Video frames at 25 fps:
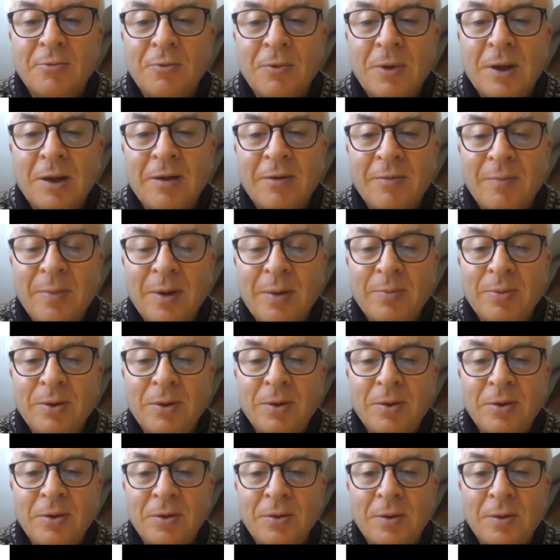We have
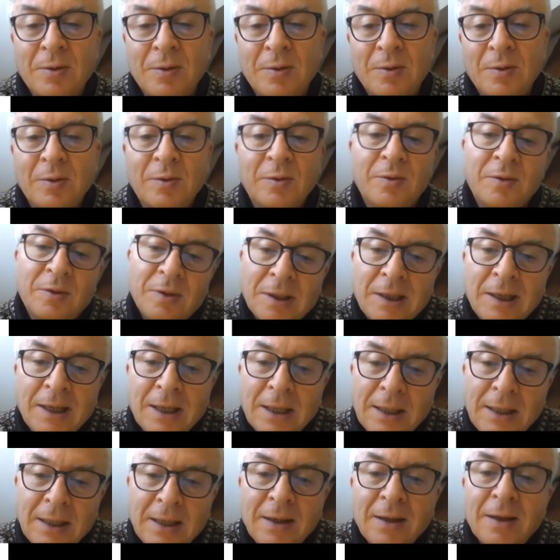people who
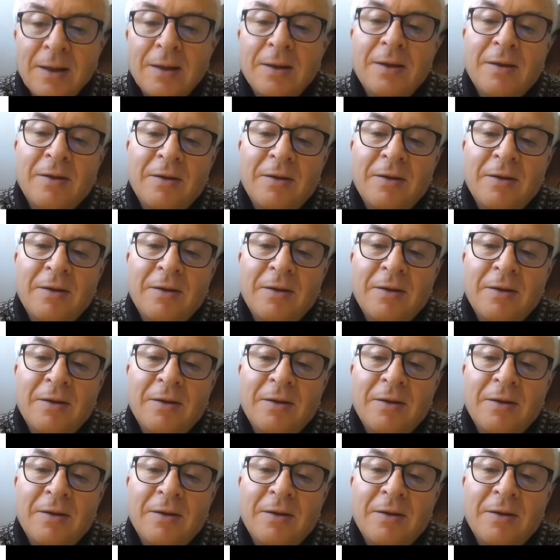clearly